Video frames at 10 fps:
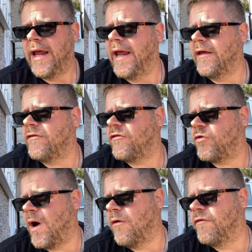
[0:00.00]
It's
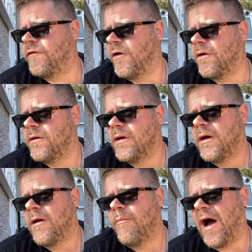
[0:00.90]
12 foot
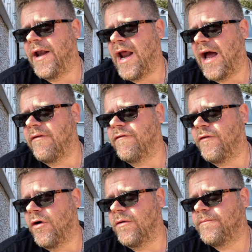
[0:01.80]
by 9
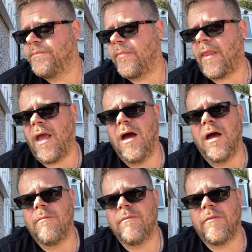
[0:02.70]
foot,
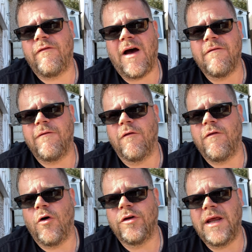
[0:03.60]
5 foot
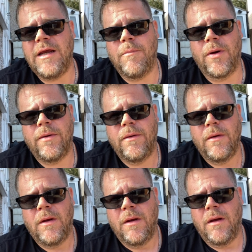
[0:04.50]
4 deep,
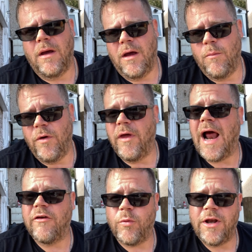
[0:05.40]
with a
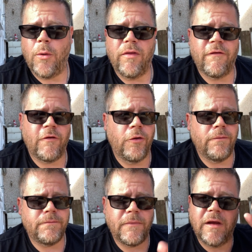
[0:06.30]
nice window at the front.
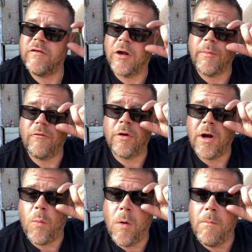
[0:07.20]
It's going to be running
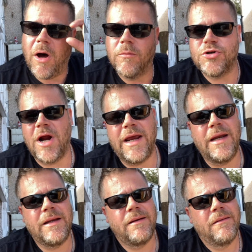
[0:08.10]
on one bottom
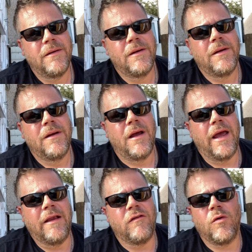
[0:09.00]
drain
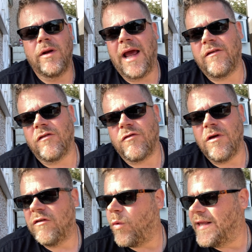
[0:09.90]
into a Nexus
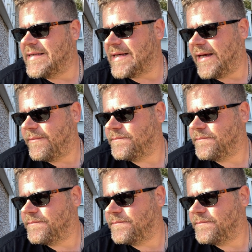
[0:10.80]
320.